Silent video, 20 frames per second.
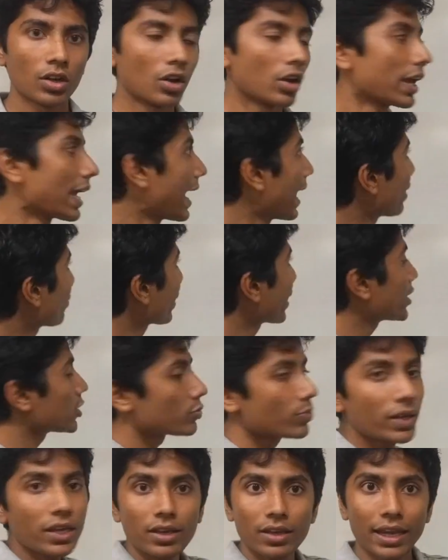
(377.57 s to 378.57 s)
Okay, N minus
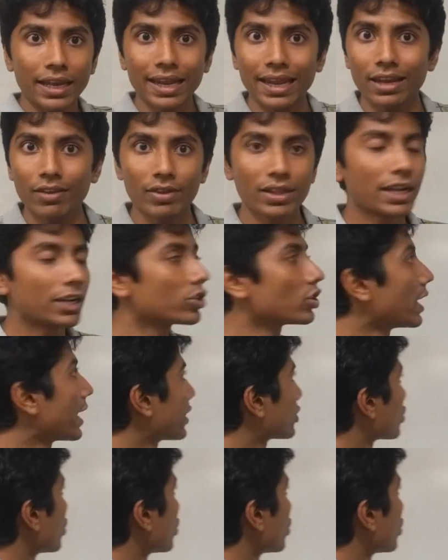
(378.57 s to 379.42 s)
B in any way that you like.